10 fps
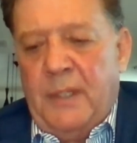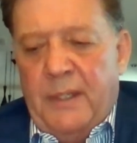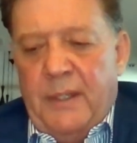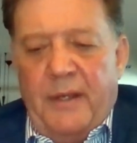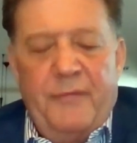
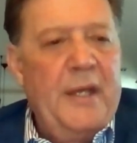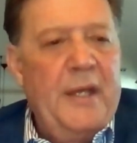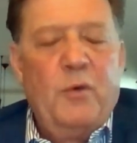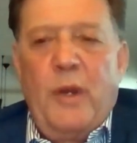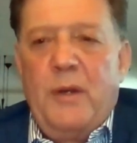
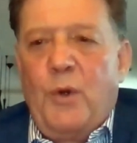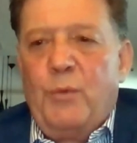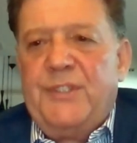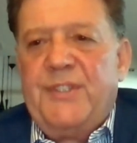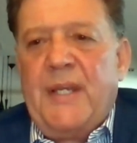evaluate where we
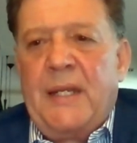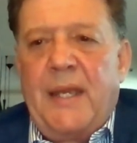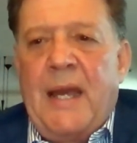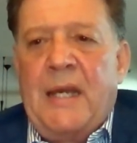sat cash